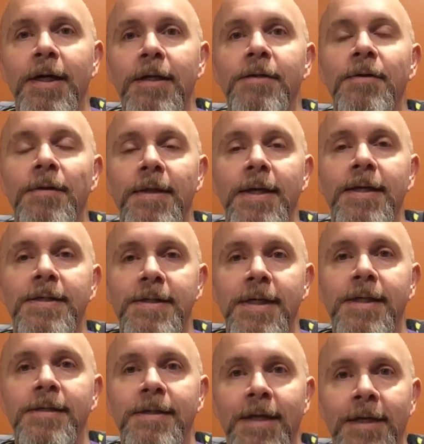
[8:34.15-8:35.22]
into the
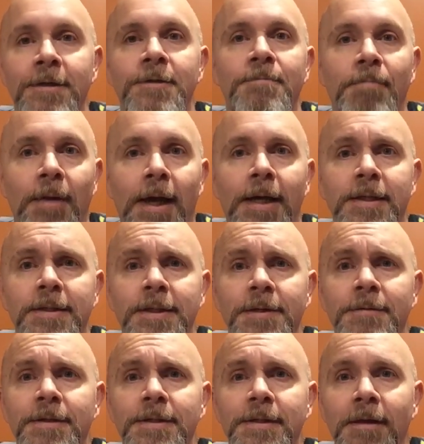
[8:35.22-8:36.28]
6-inch Black
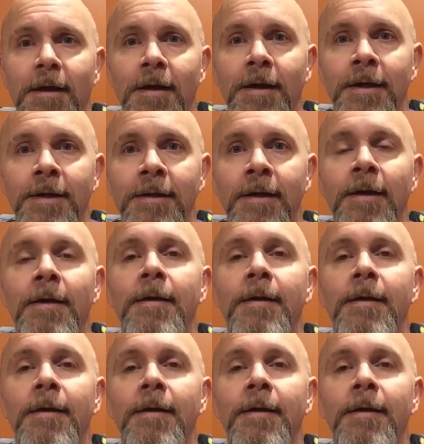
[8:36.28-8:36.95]
Series line.